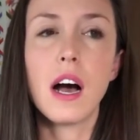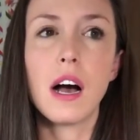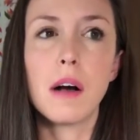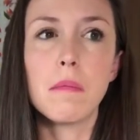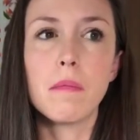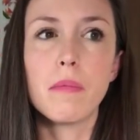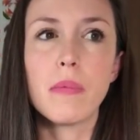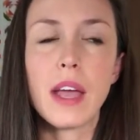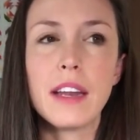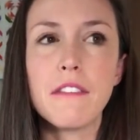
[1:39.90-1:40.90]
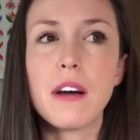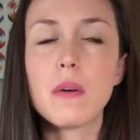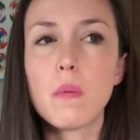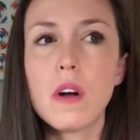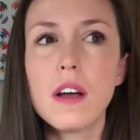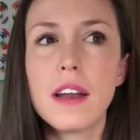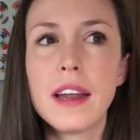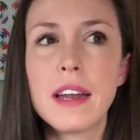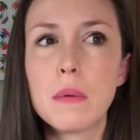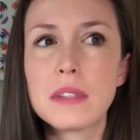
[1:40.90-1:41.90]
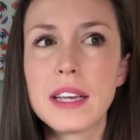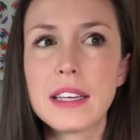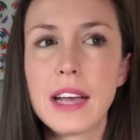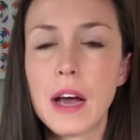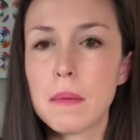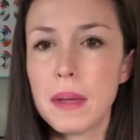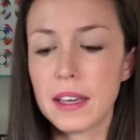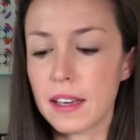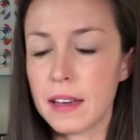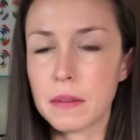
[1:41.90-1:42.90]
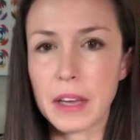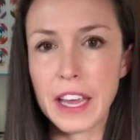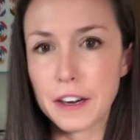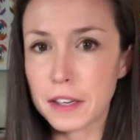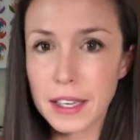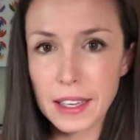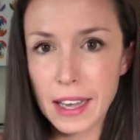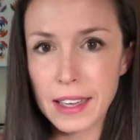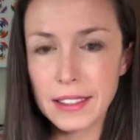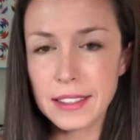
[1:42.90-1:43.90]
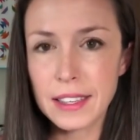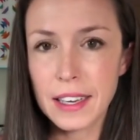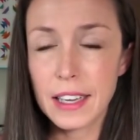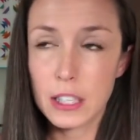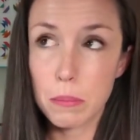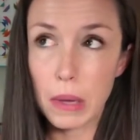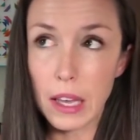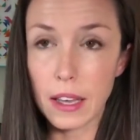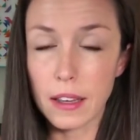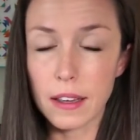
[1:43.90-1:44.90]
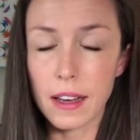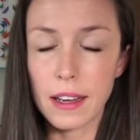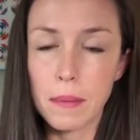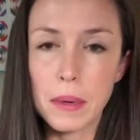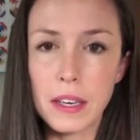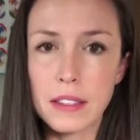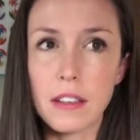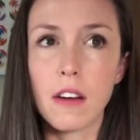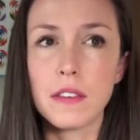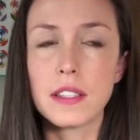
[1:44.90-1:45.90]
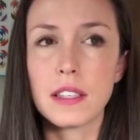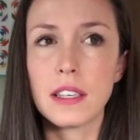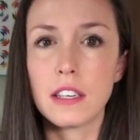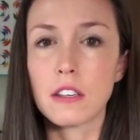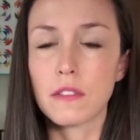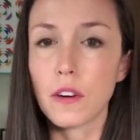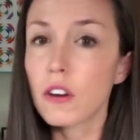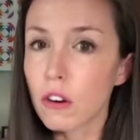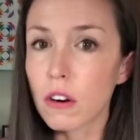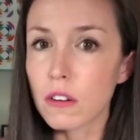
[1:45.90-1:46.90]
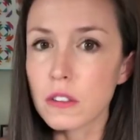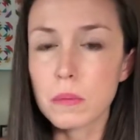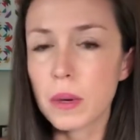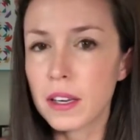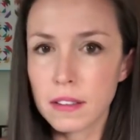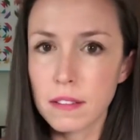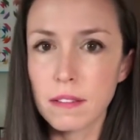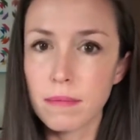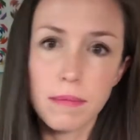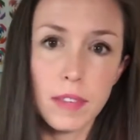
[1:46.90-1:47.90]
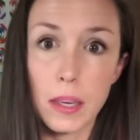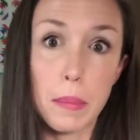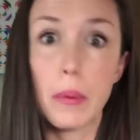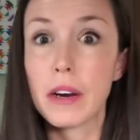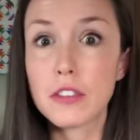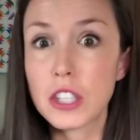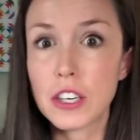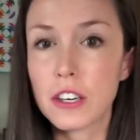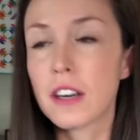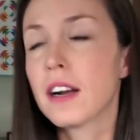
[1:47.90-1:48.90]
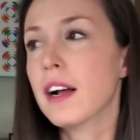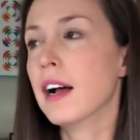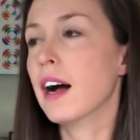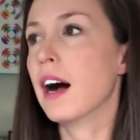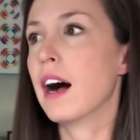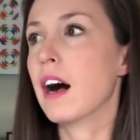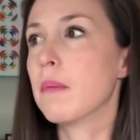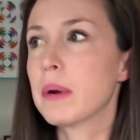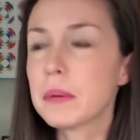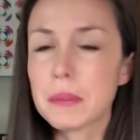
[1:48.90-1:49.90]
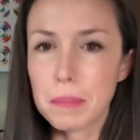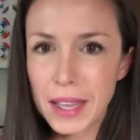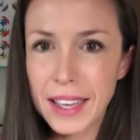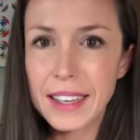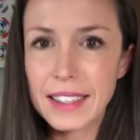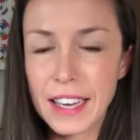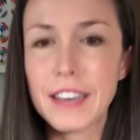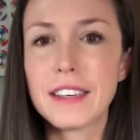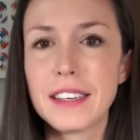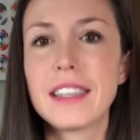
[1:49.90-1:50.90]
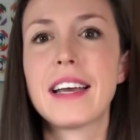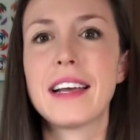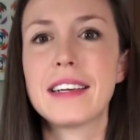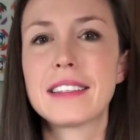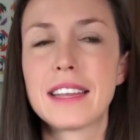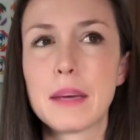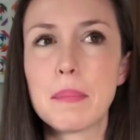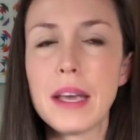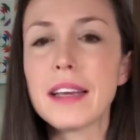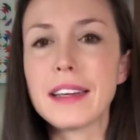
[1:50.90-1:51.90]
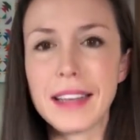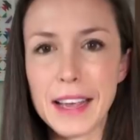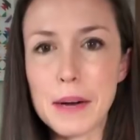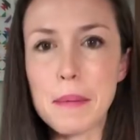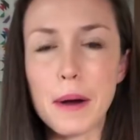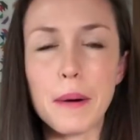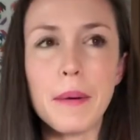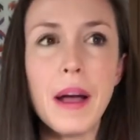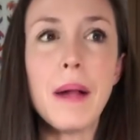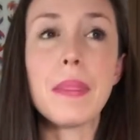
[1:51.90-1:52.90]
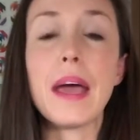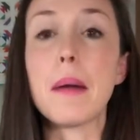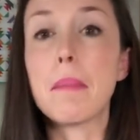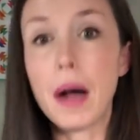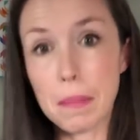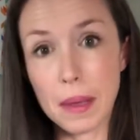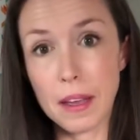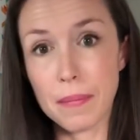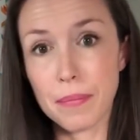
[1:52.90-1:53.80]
Um, and he found one, and it was like how to make a, a carrying case. It's pink. I mean, it's obviously geared for girls, but can be whatever gender. Uh, but it was a pink carrying case, like pink and camo, and a puppy